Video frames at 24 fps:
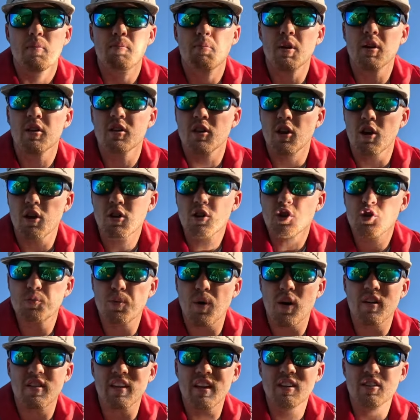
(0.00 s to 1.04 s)
But a large
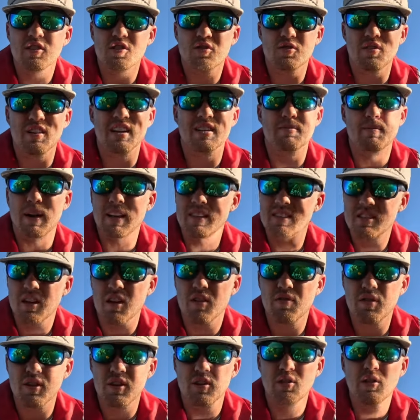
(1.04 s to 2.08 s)
part of the industry,
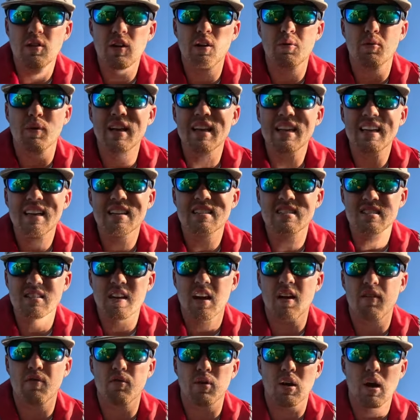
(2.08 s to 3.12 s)
myself included, when it gets
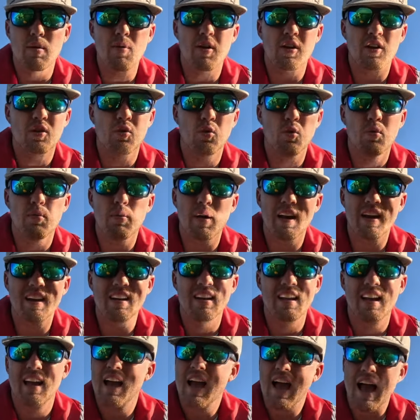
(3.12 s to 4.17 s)
tough, when I'm on a cool bite,
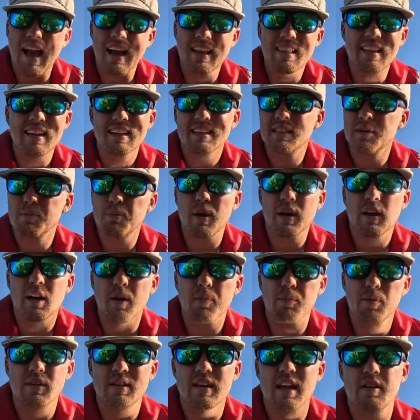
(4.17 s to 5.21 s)
I like to pick
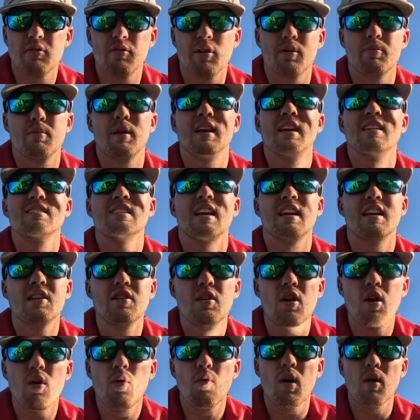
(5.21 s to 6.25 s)
up a Ned rig because I
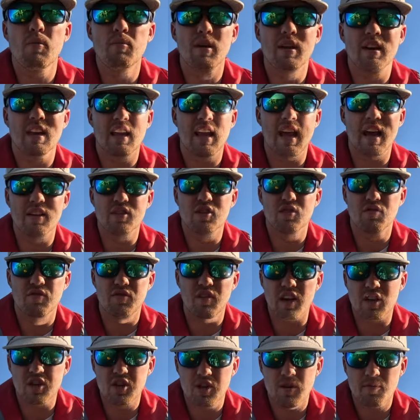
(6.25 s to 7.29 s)
know I'm going to catch
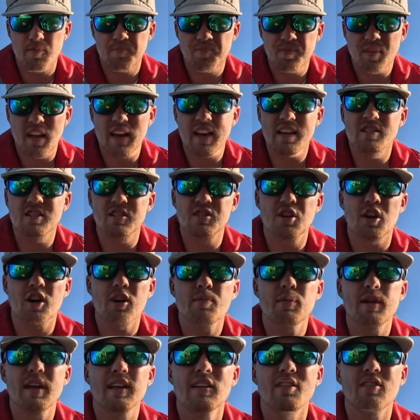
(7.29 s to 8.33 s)
fish. And as a
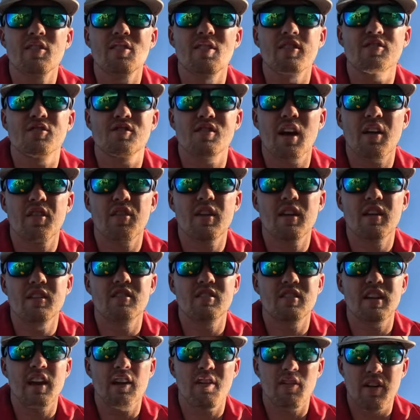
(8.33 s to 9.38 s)
tournament angler, there's nothing
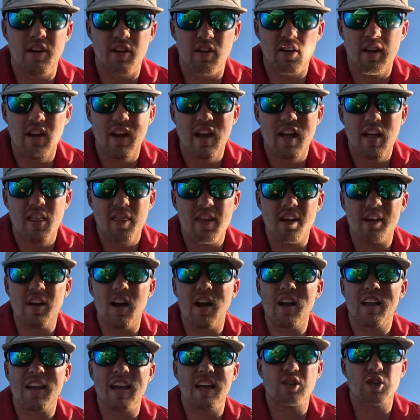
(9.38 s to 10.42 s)
scarier than
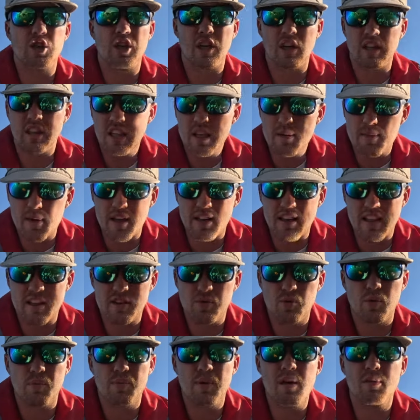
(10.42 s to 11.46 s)
not catching a limit.
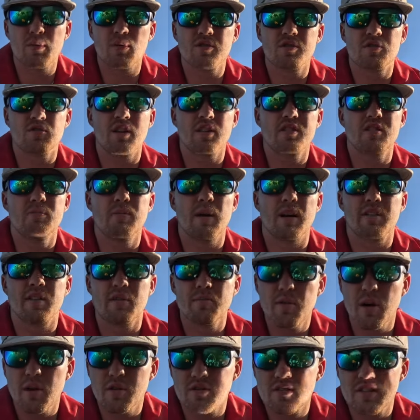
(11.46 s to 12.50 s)
That's what people stress about the
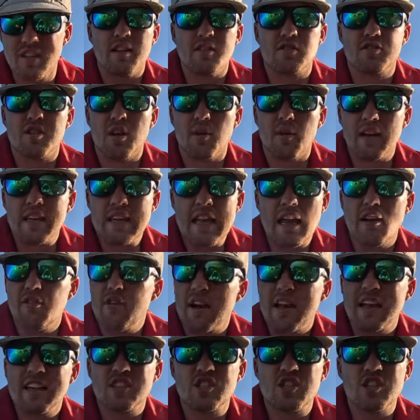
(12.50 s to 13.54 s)
most. And so a Ned
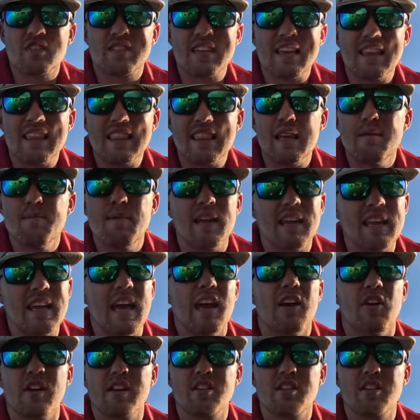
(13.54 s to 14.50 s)
rig is just a limit getter.